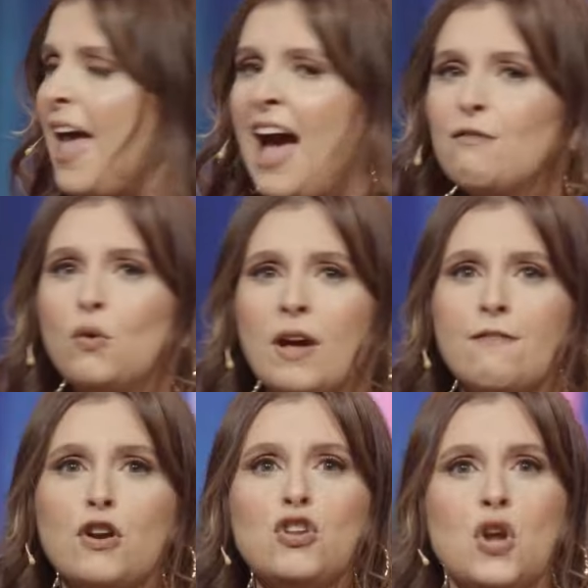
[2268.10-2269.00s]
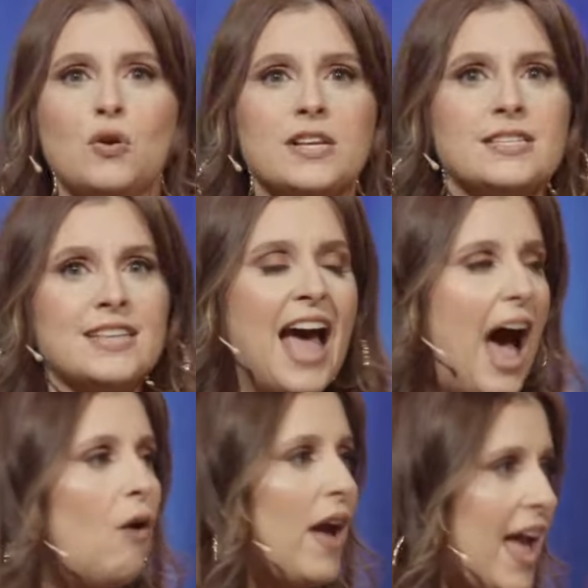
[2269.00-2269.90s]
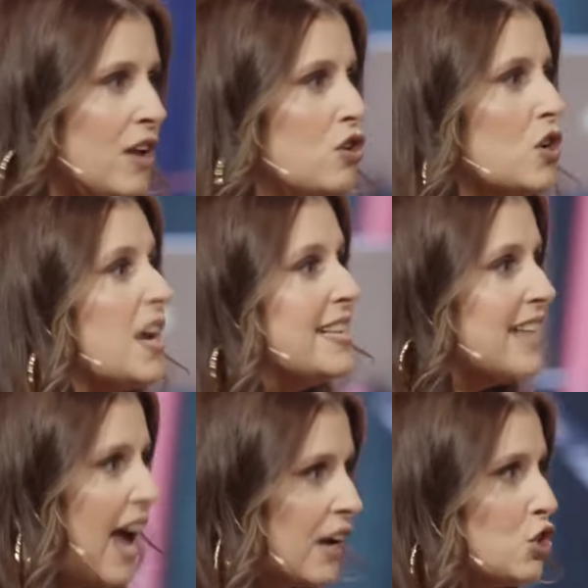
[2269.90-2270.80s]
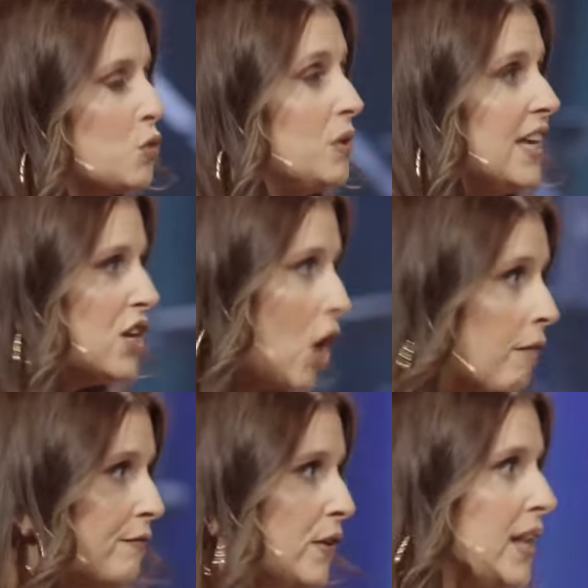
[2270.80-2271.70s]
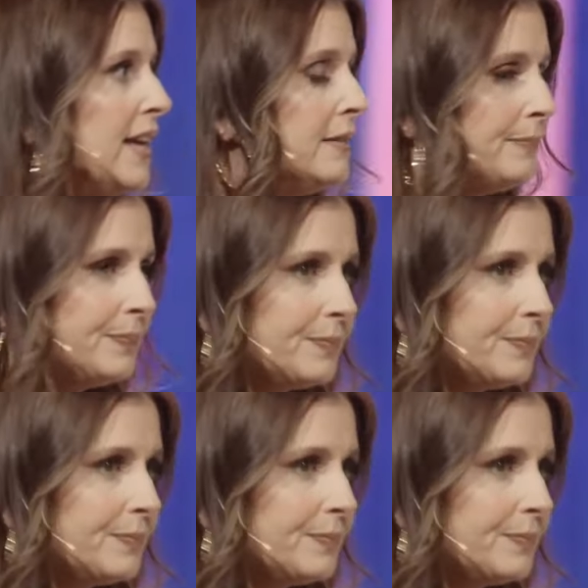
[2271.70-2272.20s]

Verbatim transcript: Have you ever noticed how anger is actually comforting?